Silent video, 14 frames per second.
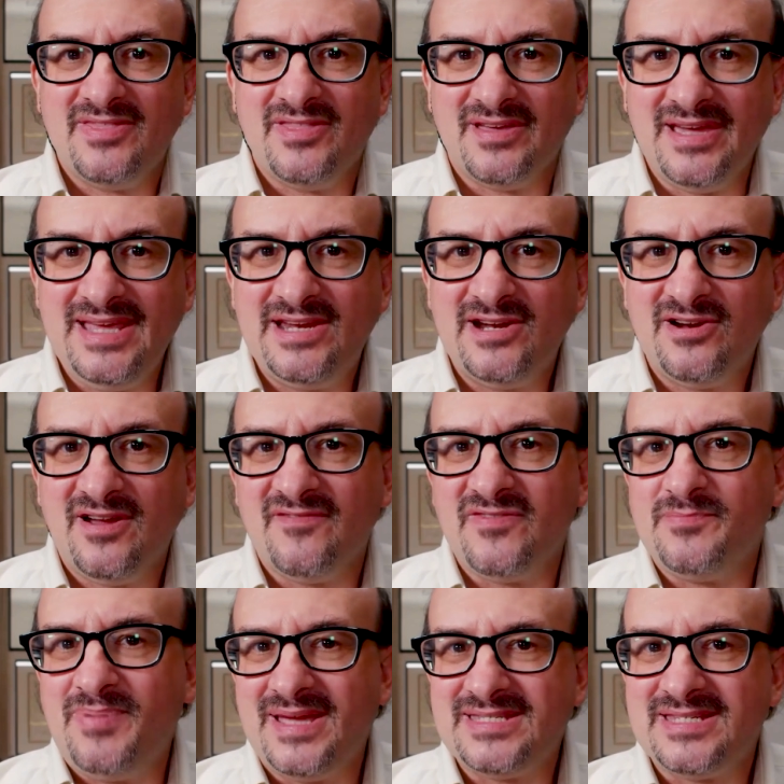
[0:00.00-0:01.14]
The leader of
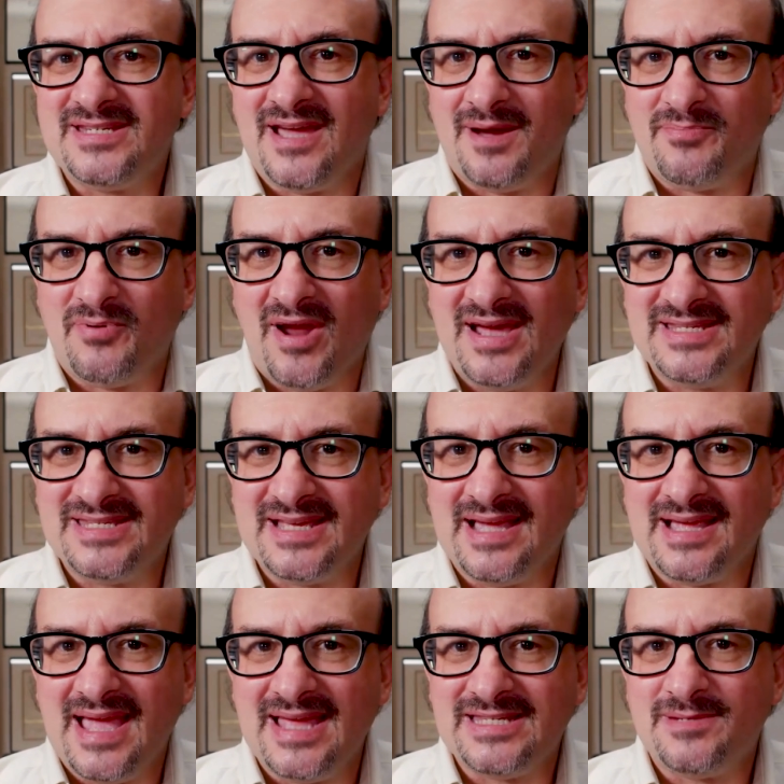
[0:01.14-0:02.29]
the peasant uprising
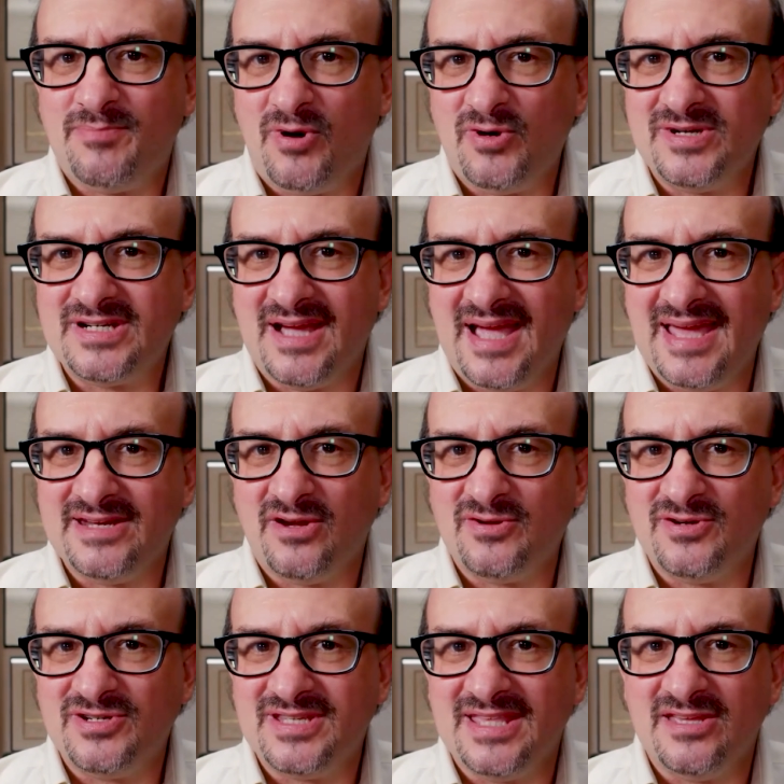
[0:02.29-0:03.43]
against Polish
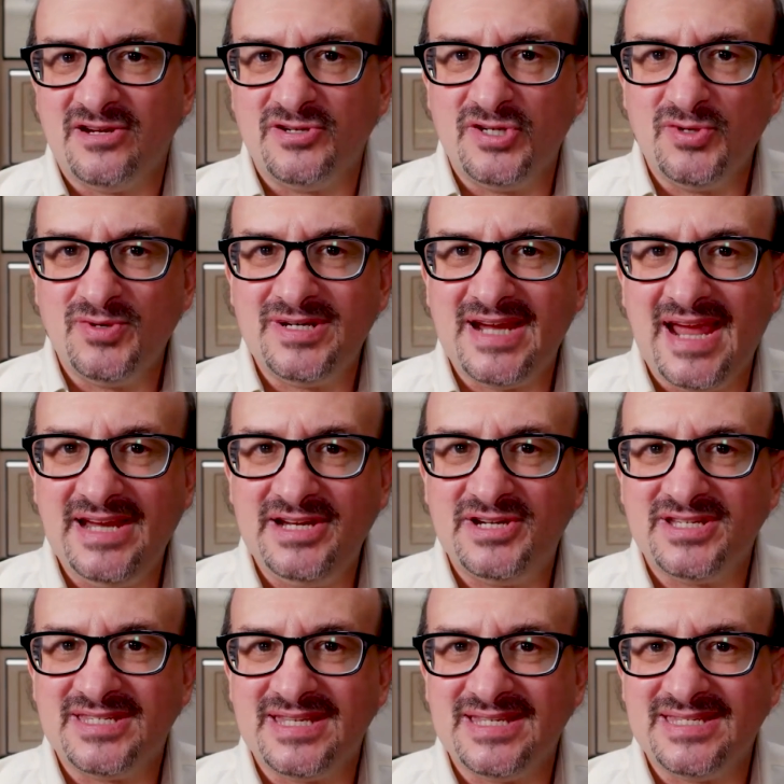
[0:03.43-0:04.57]
landowners and their Jewish
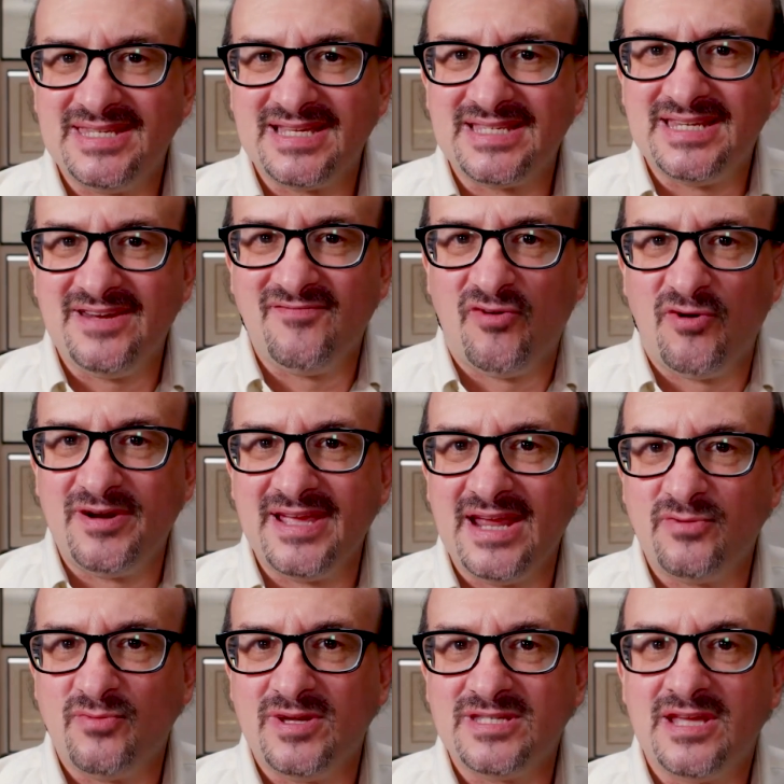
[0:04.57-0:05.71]
agents in
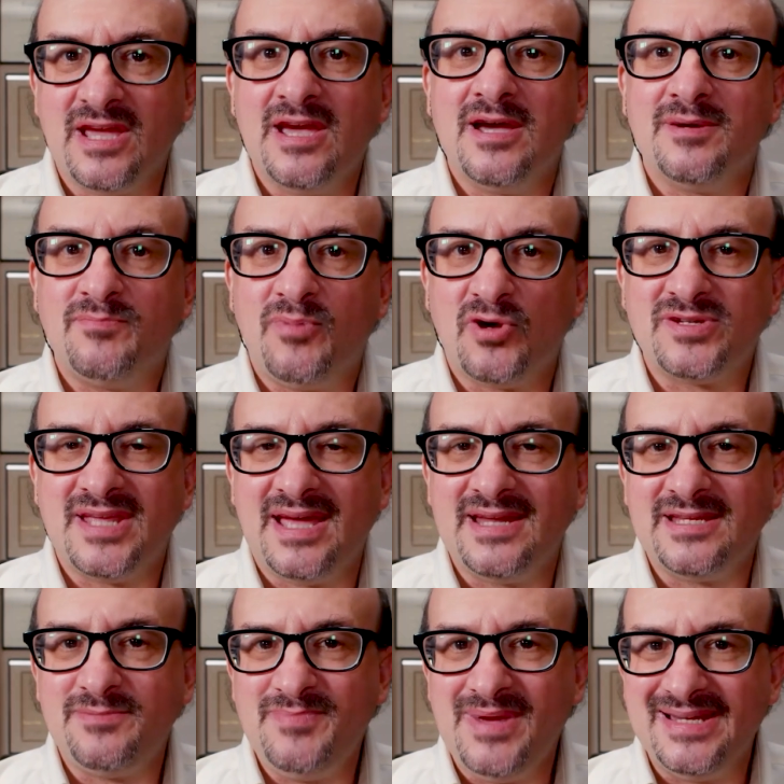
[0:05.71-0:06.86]
1648 was
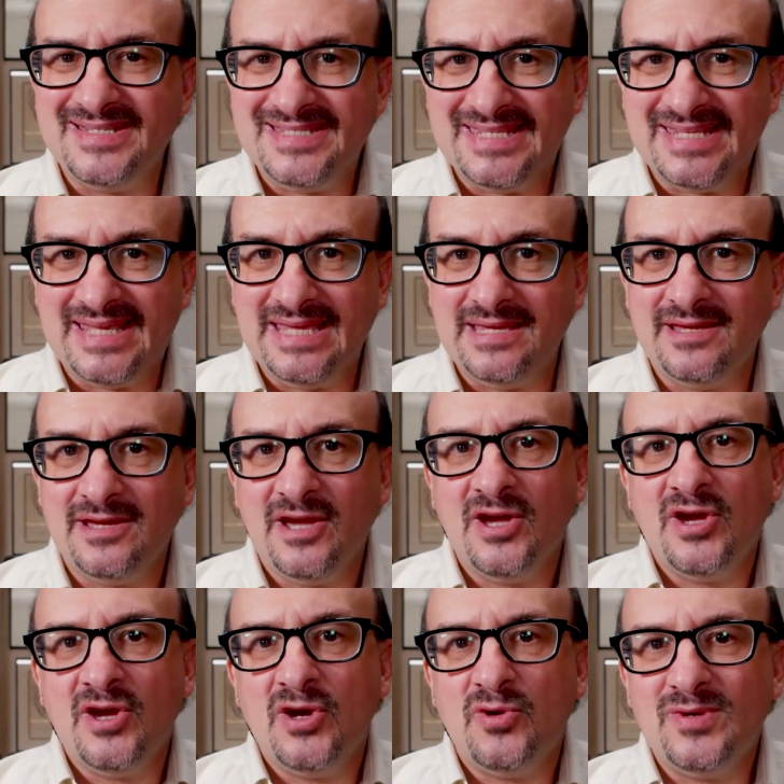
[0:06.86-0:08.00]
Bohdan Khmelnytsky,
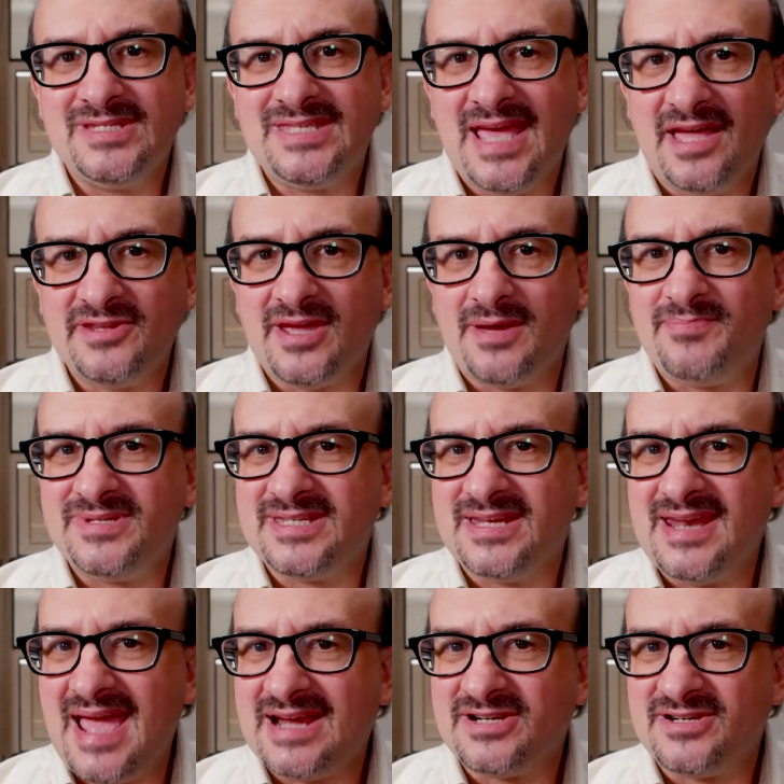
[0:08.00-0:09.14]
who is held up as a
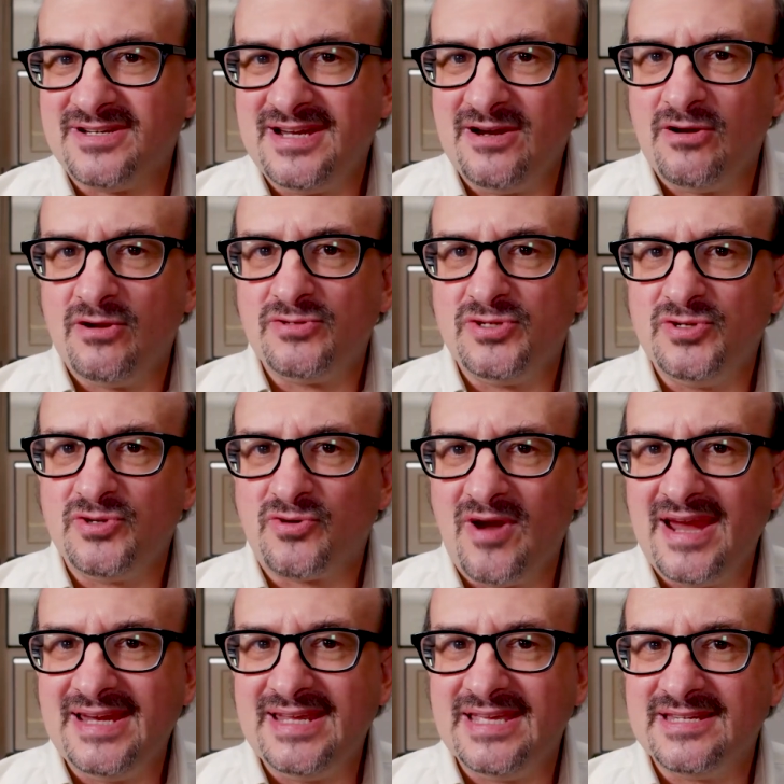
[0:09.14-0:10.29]
national hero to
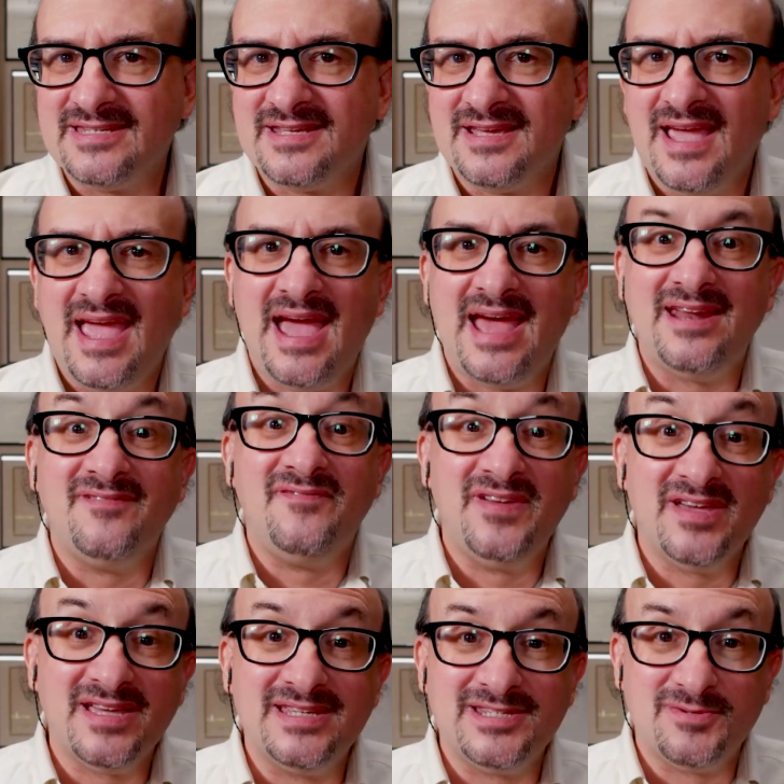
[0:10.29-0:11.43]
Ukrainians and a
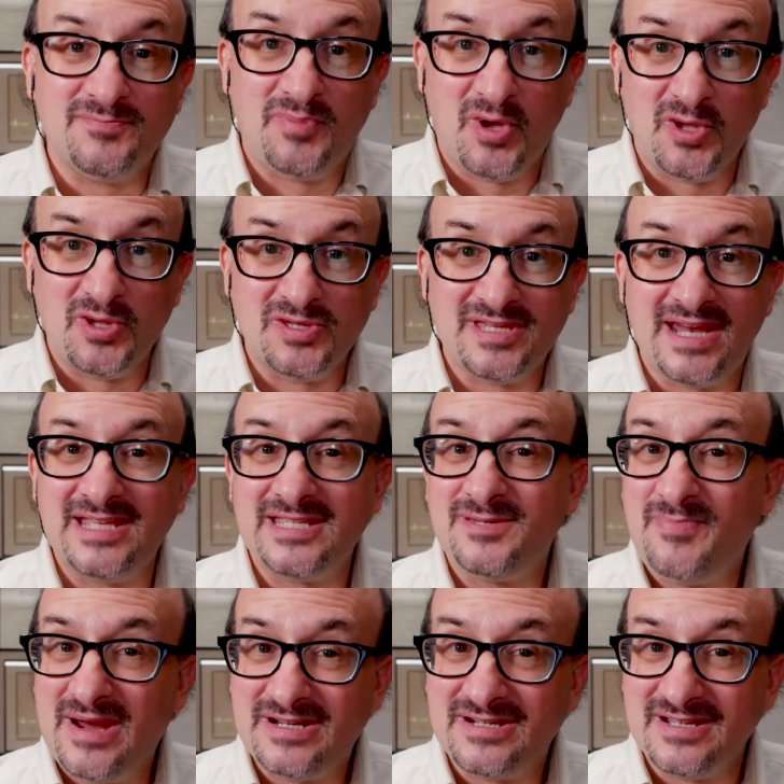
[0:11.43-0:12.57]
villain to Poles and
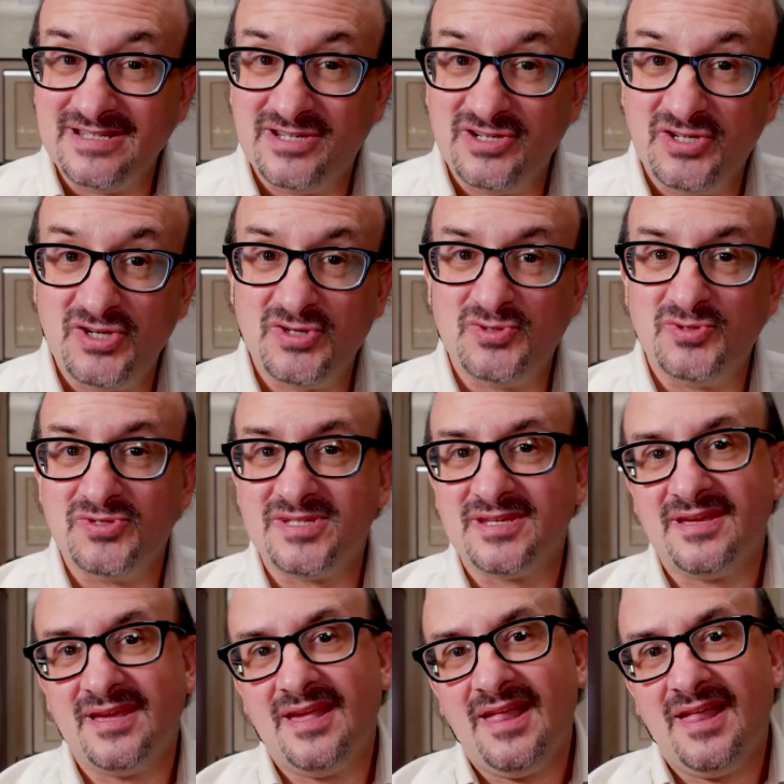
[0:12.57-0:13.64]
especially to Jews.